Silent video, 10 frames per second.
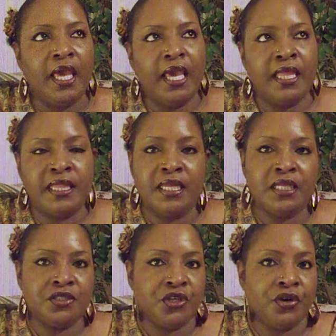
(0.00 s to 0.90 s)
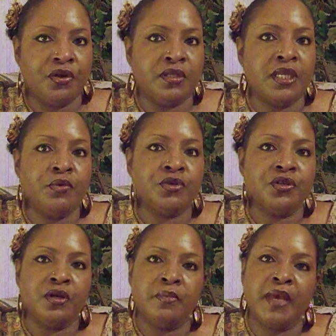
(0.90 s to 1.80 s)
and then in turn they were
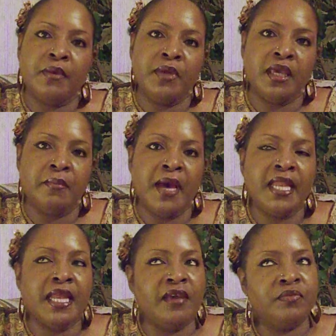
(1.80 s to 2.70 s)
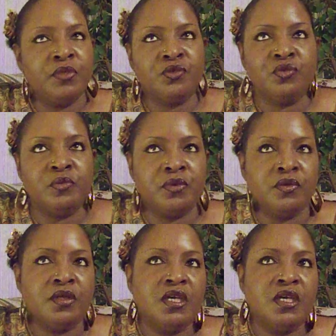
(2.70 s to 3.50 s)
turning back making my life miserable.